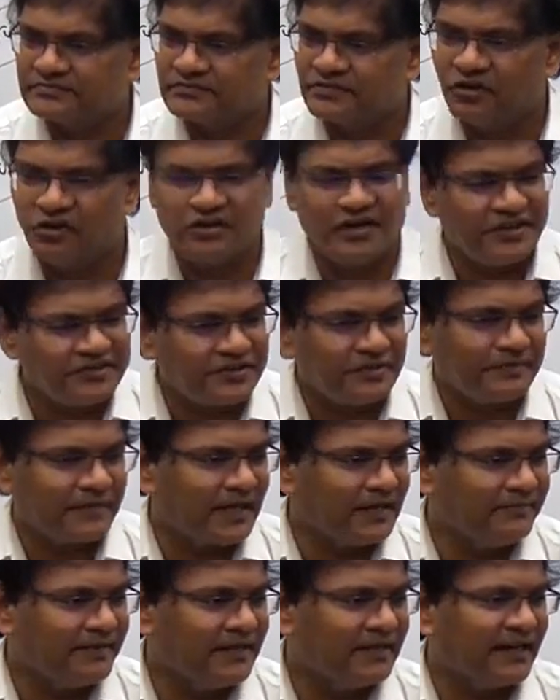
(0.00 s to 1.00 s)
Ownership
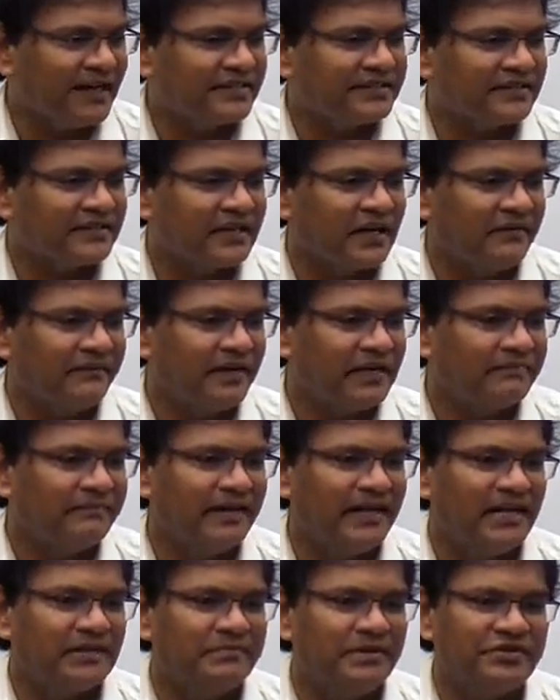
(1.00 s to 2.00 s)
can be in the hands of the government,
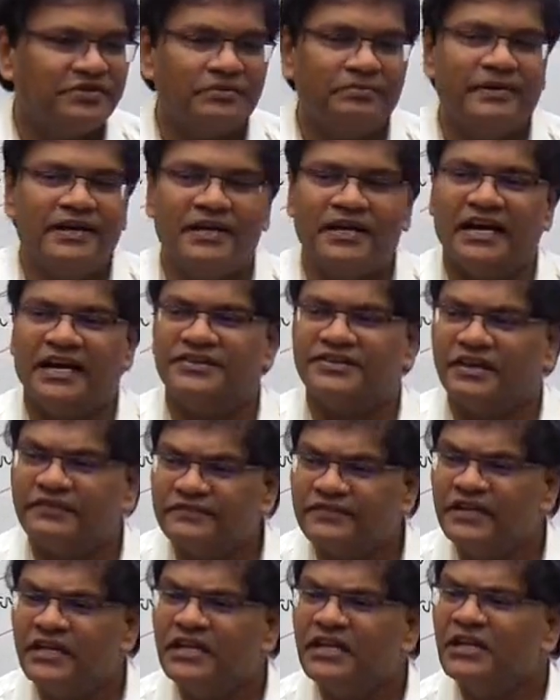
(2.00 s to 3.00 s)
management should be in the hands of
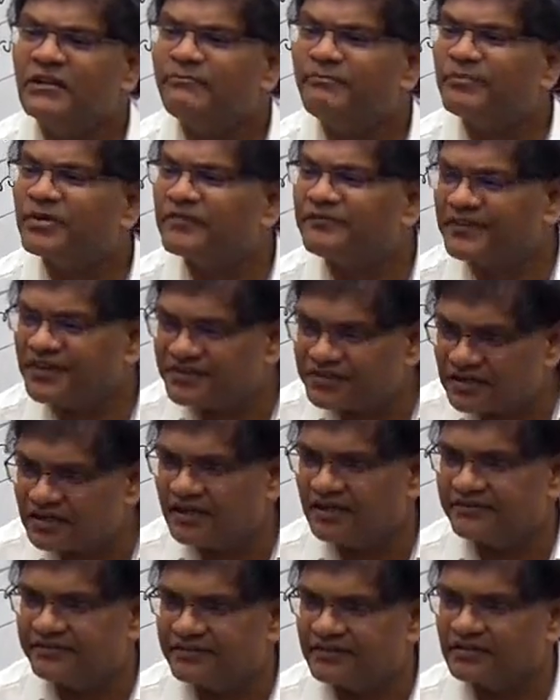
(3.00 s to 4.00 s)

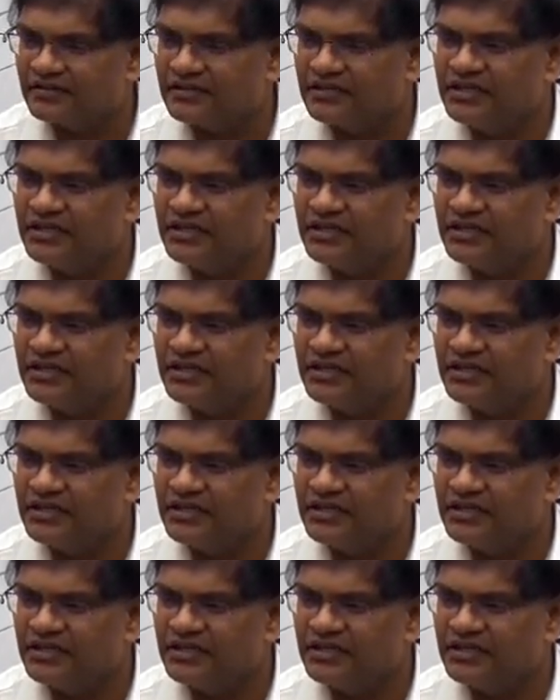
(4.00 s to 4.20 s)
professionals.